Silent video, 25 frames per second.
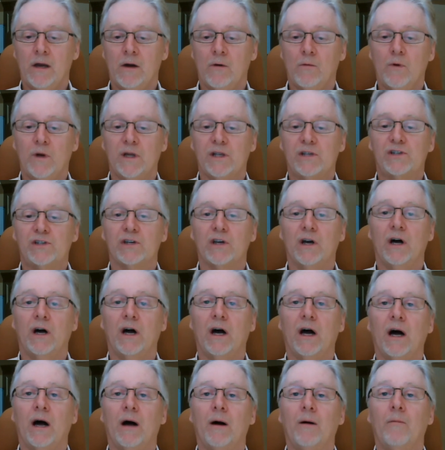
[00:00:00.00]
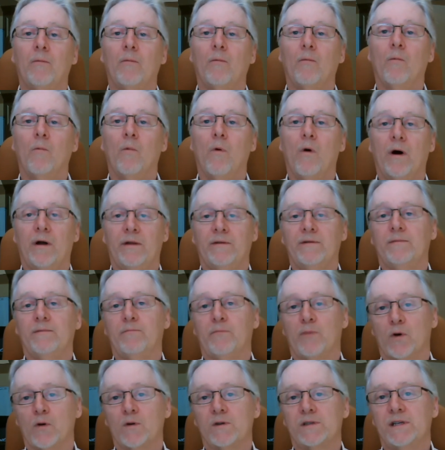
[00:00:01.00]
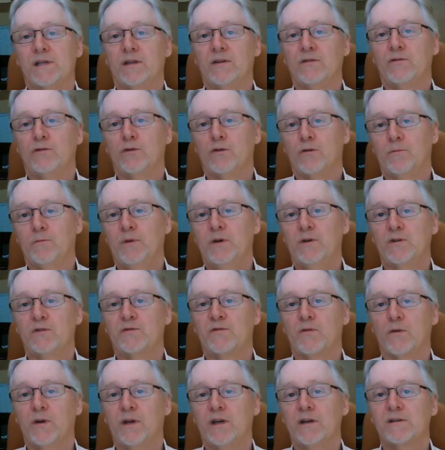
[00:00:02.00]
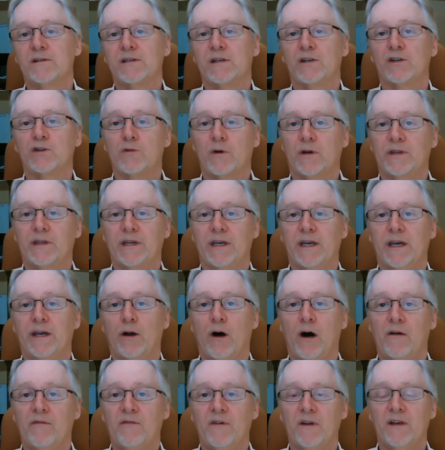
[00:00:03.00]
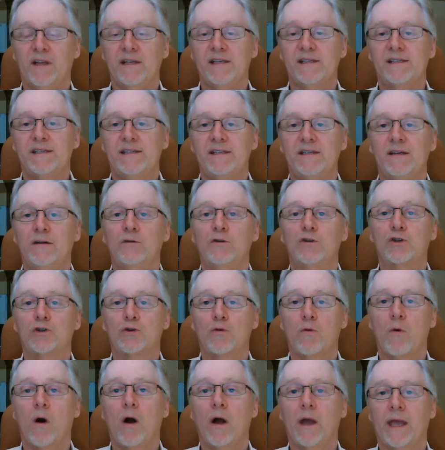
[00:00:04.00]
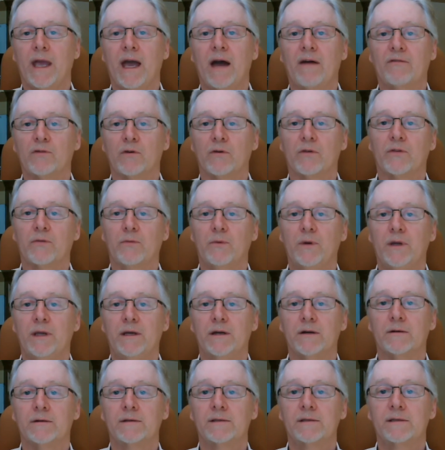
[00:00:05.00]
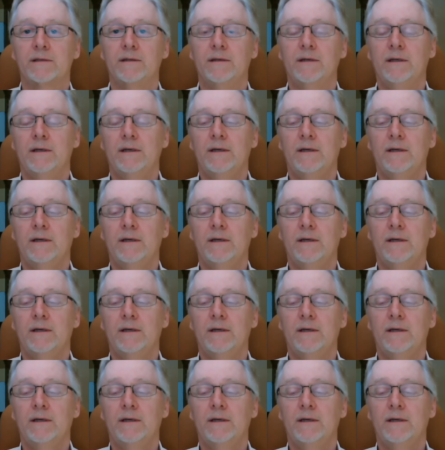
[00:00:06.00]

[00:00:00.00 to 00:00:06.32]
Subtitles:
which one person took pills for years and tried to get off, and he's still trying after 3 years.